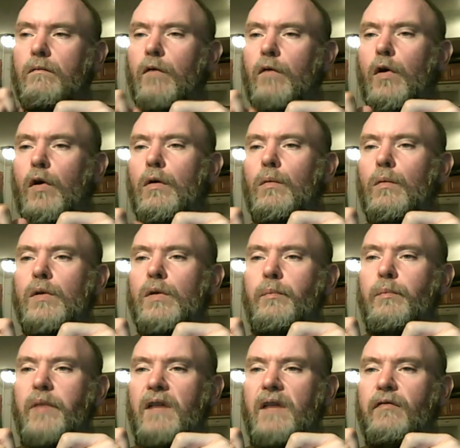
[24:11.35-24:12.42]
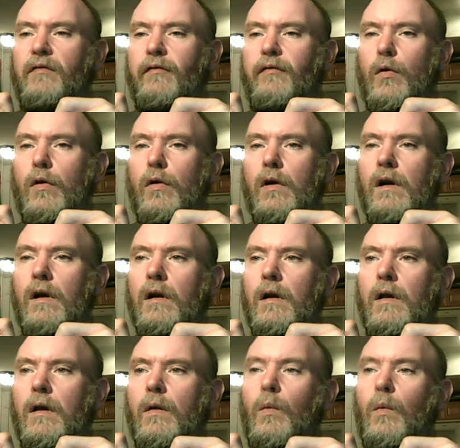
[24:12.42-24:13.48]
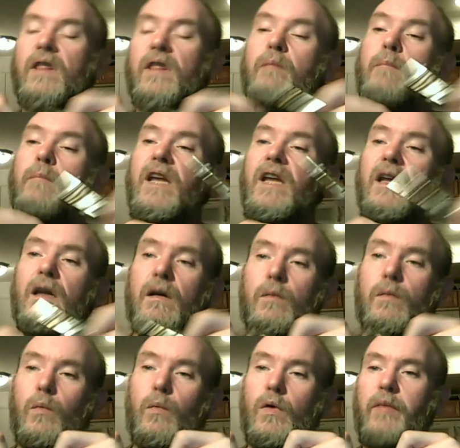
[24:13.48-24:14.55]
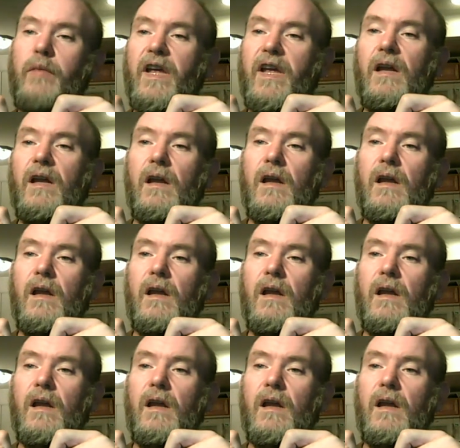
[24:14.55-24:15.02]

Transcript: roll would be for what the media would be,